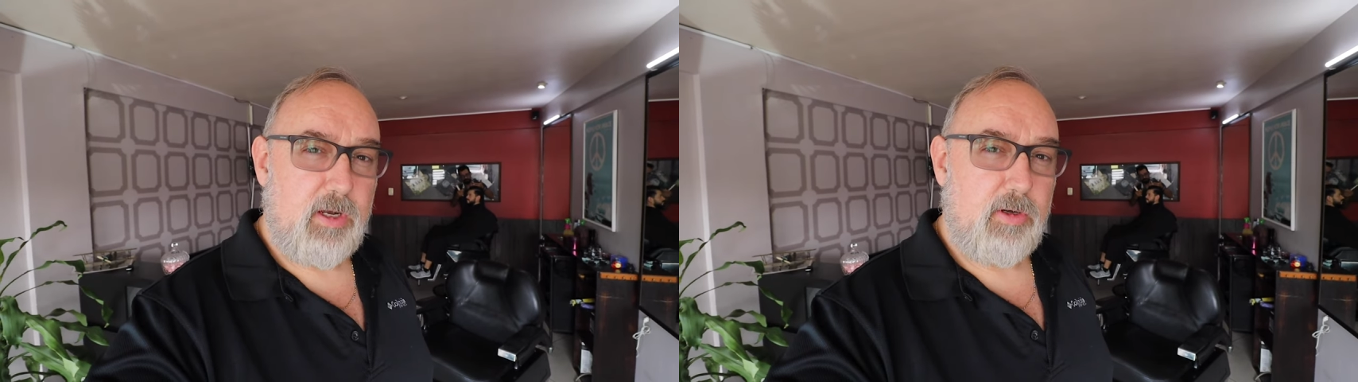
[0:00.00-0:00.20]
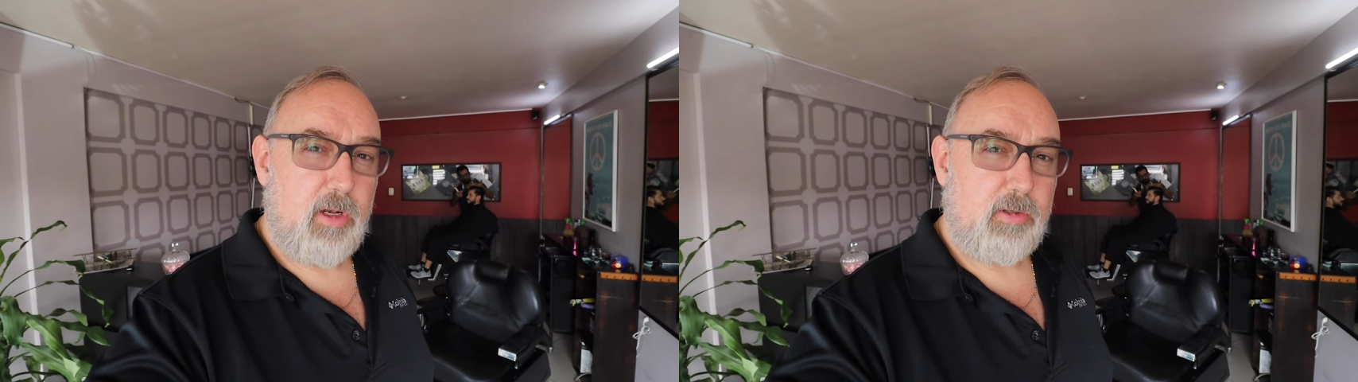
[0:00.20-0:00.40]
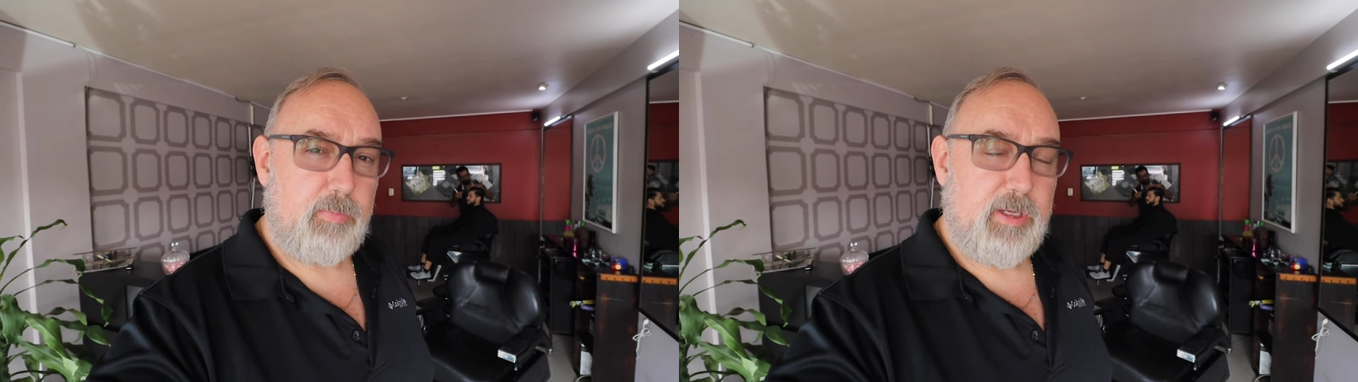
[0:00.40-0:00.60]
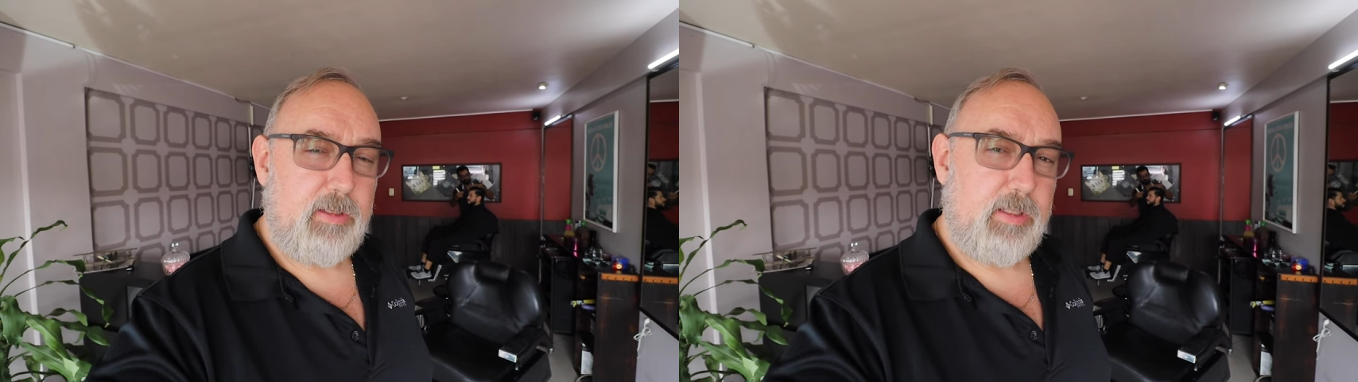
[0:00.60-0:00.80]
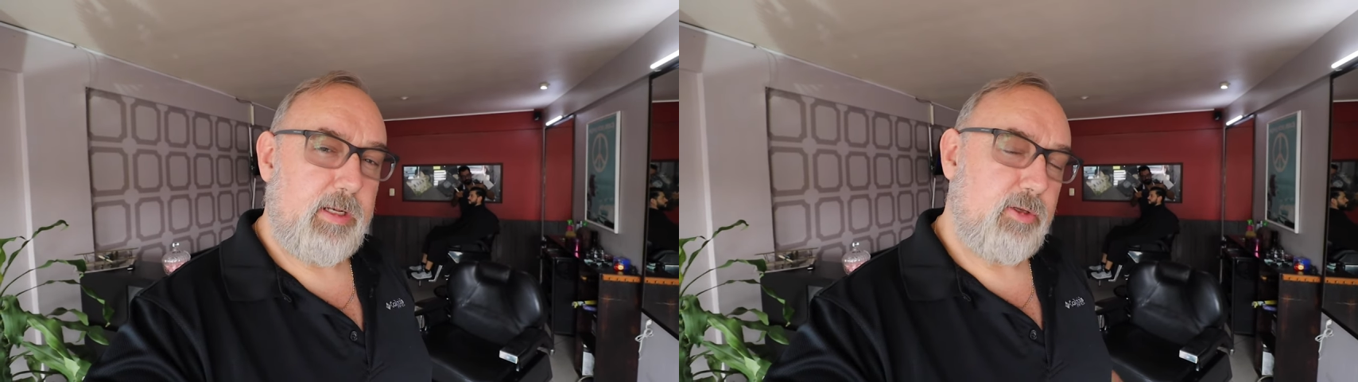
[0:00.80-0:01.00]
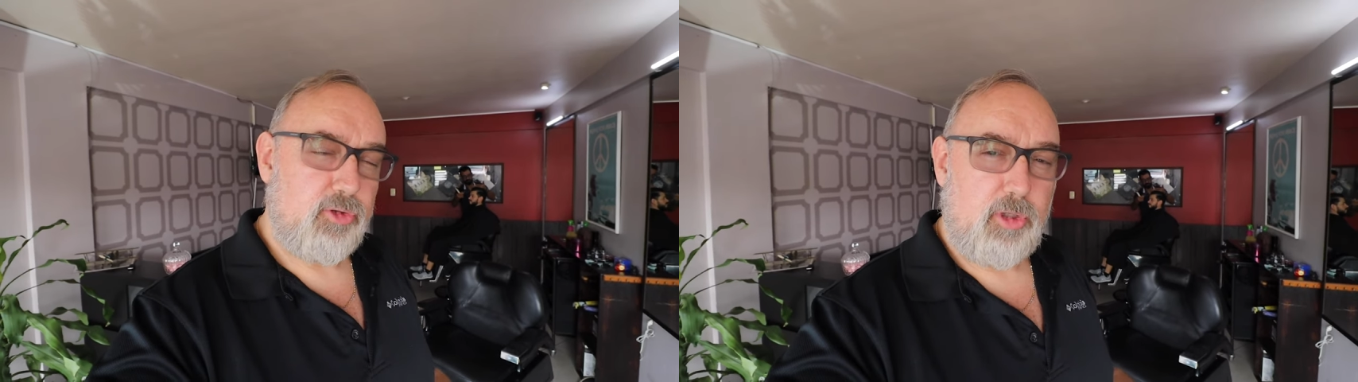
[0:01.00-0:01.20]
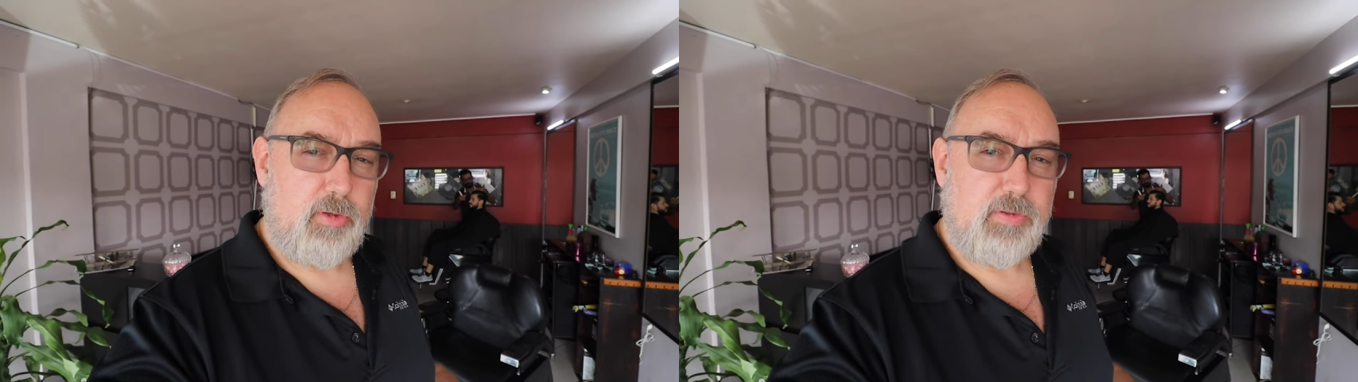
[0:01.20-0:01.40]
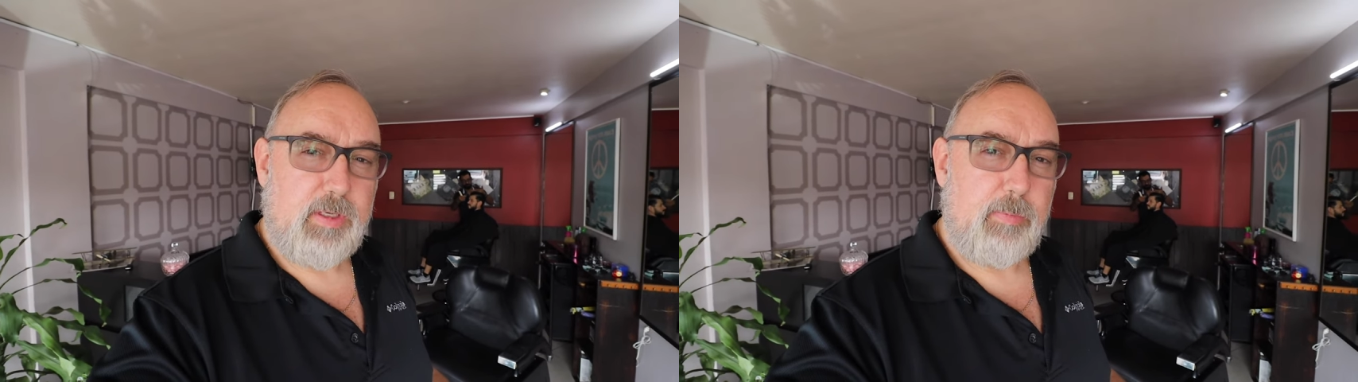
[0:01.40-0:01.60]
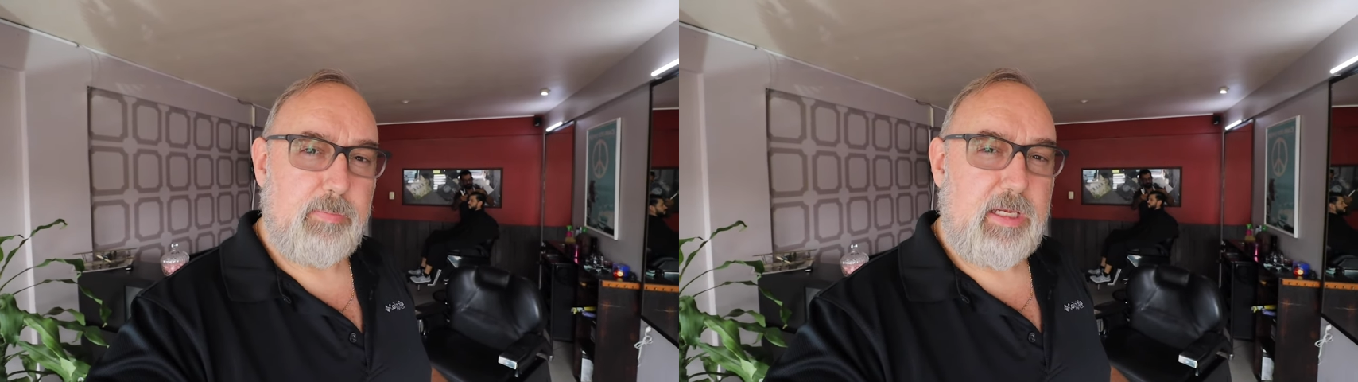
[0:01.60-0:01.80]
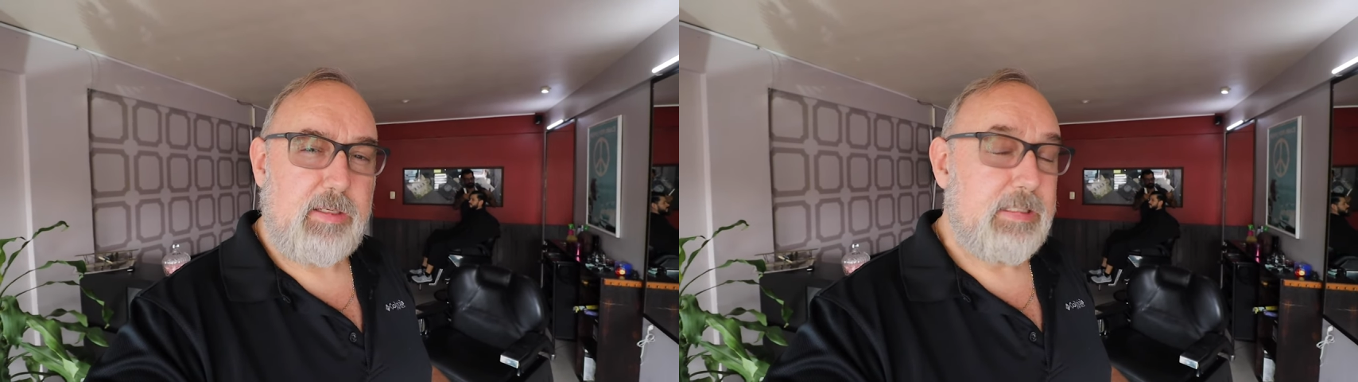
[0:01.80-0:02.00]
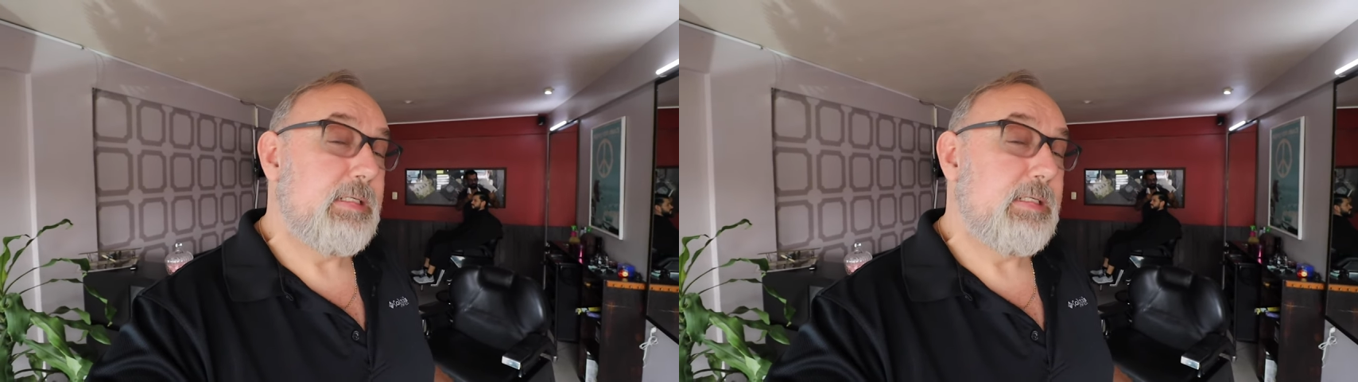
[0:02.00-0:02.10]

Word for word: haircut a little bit, and then he'll show you some of me.